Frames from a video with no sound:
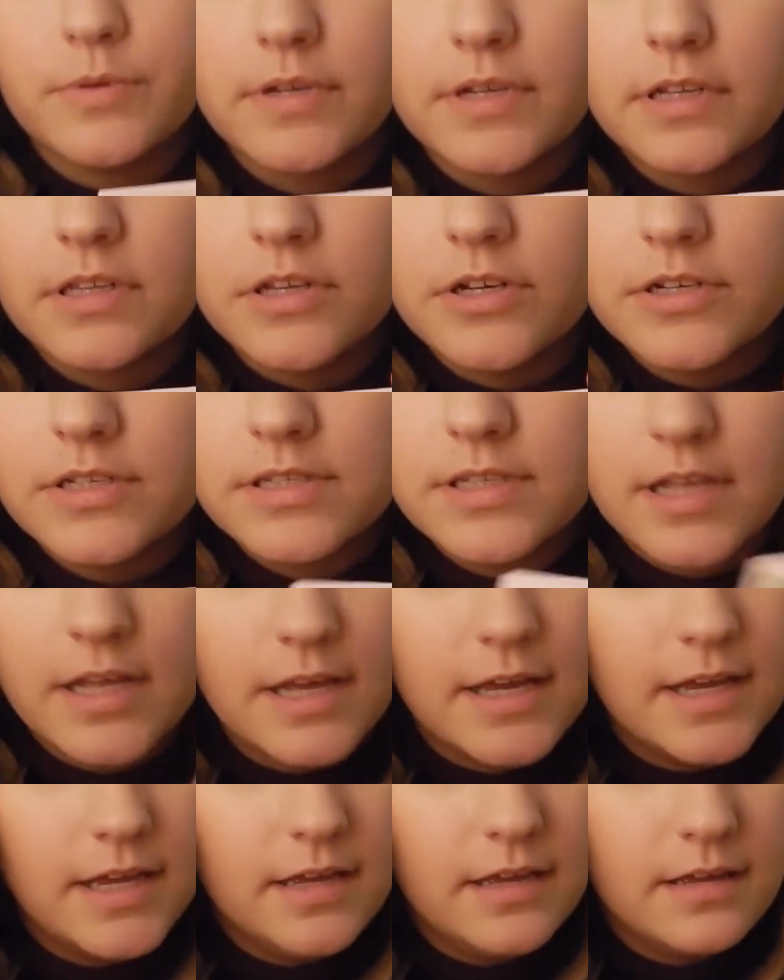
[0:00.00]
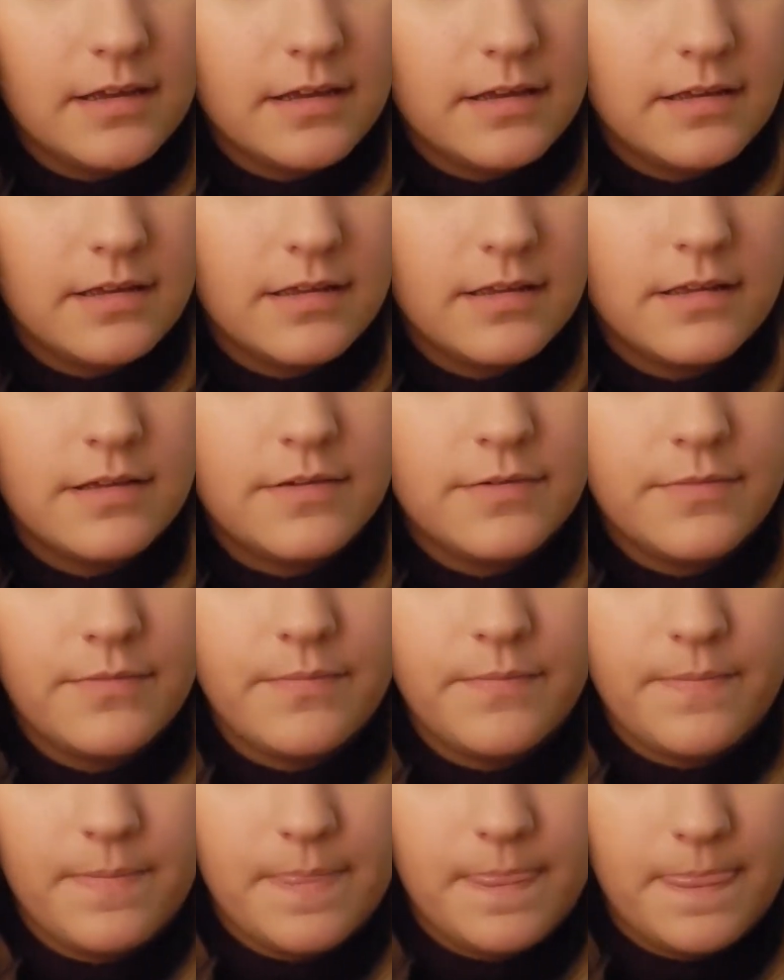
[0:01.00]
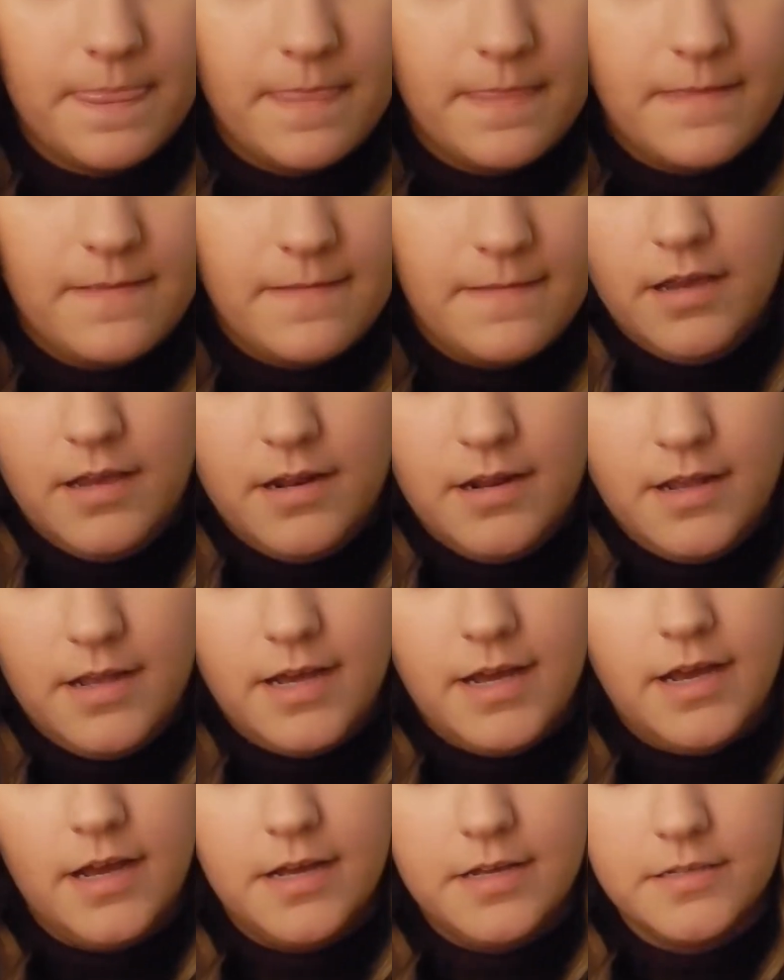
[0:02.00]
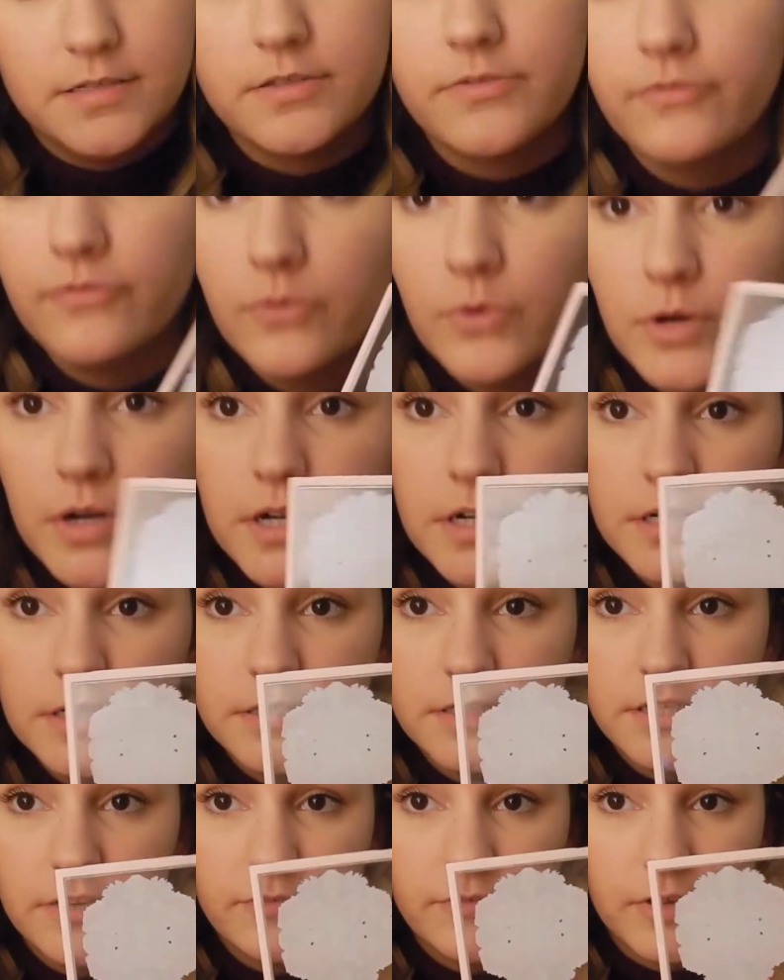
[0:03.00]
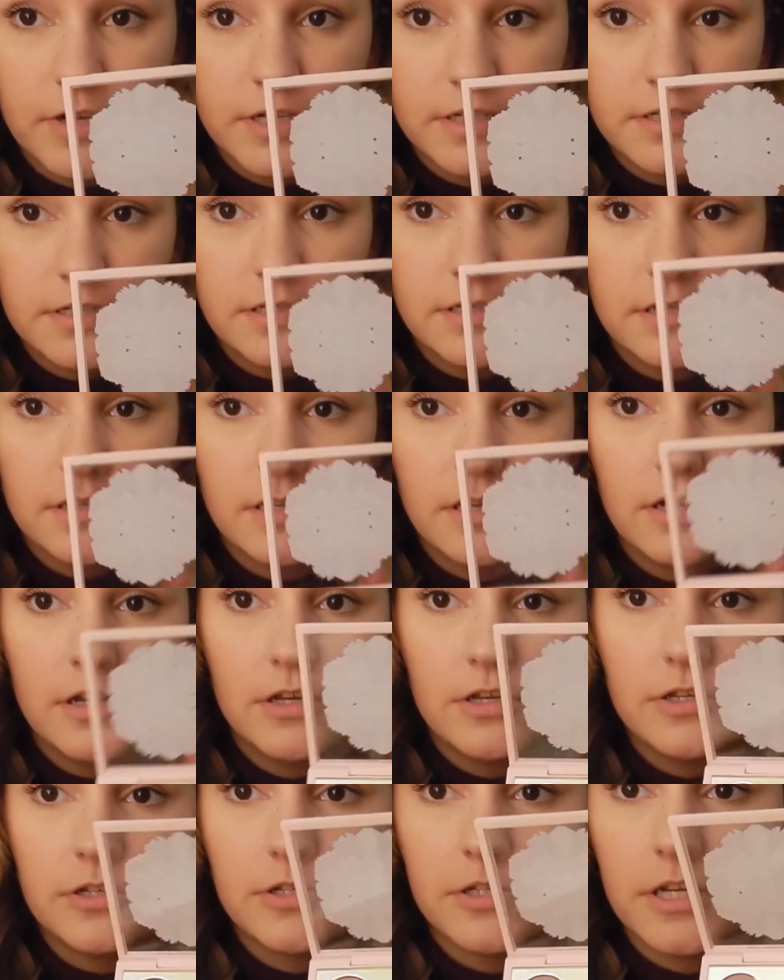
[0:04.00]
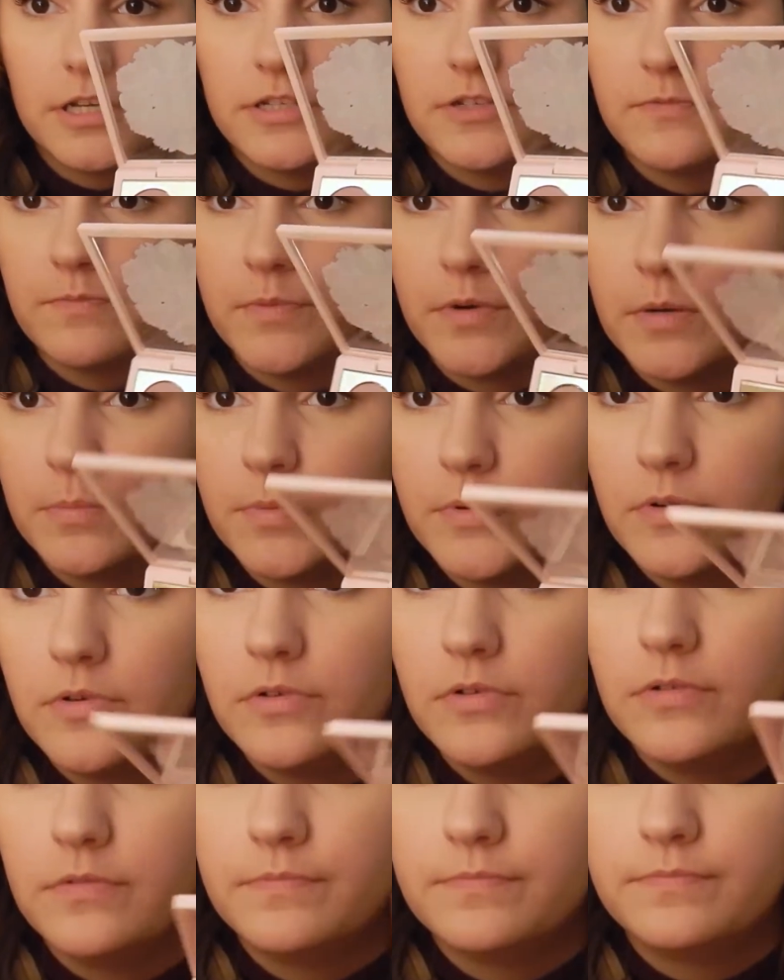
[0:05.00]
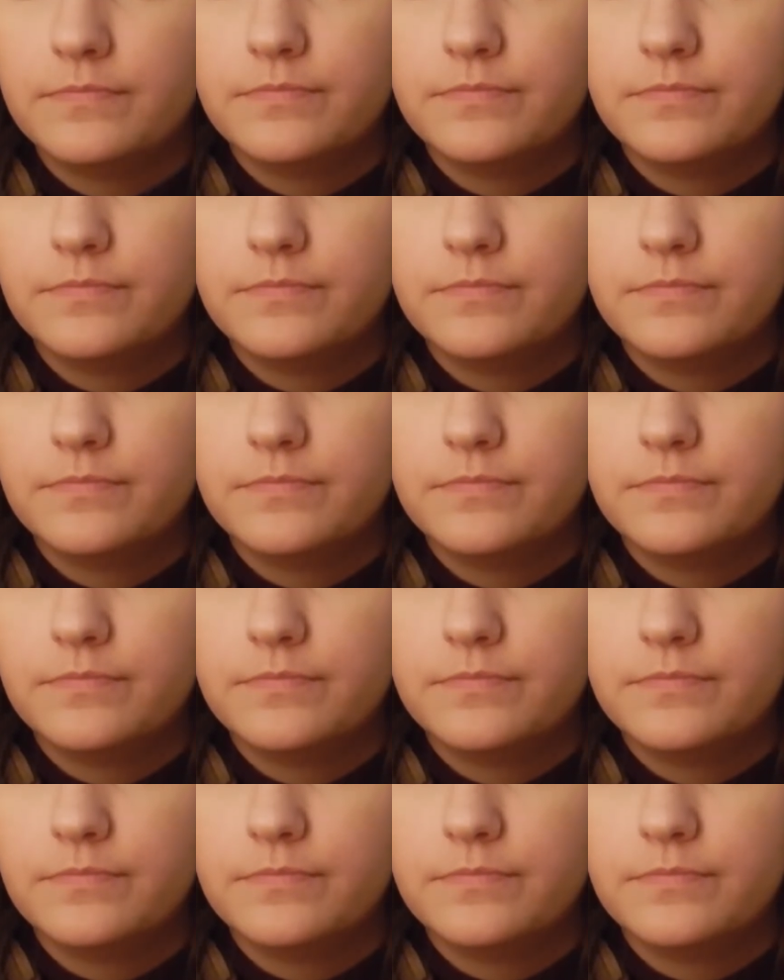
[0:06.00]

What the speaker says: what it looks like. And it has four different shades of purple.